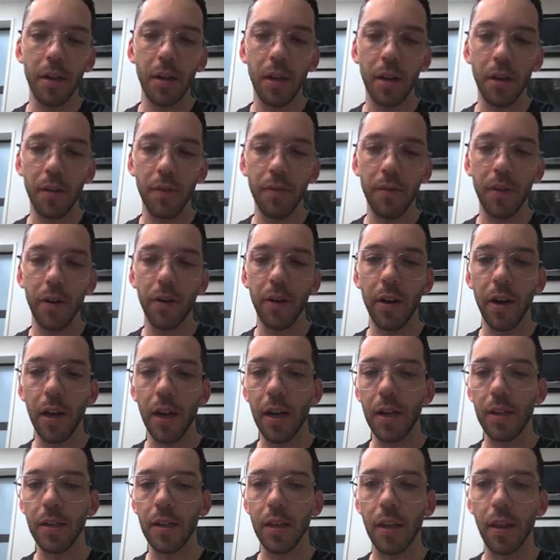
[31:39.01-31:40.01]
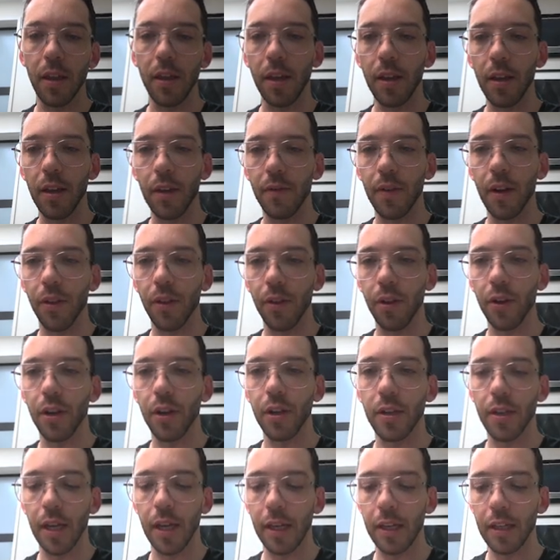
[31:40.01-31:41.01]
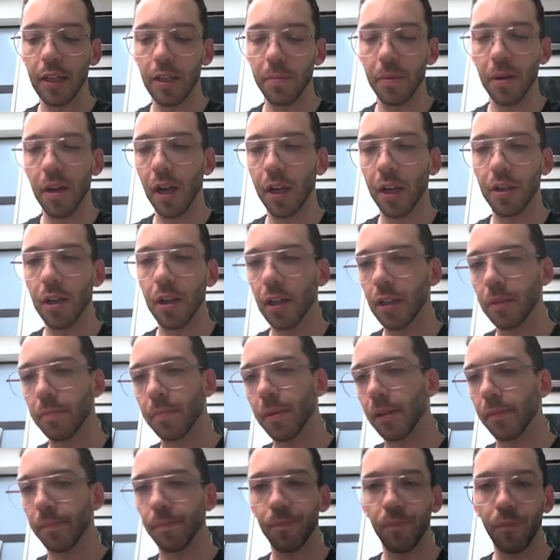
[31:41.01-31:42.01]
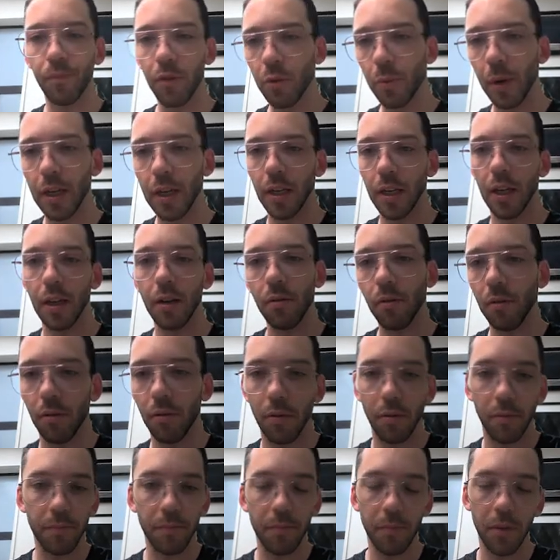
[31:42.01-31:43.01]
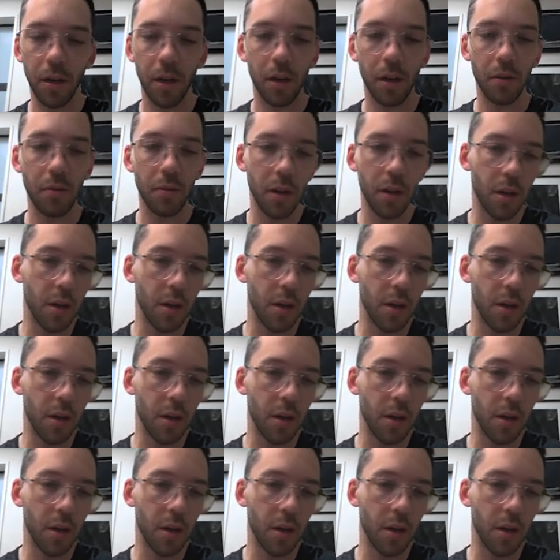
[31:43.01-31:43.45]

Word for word: You know, it's very easy to think you've done 30 seconds, but actually it's been 20 or, you know,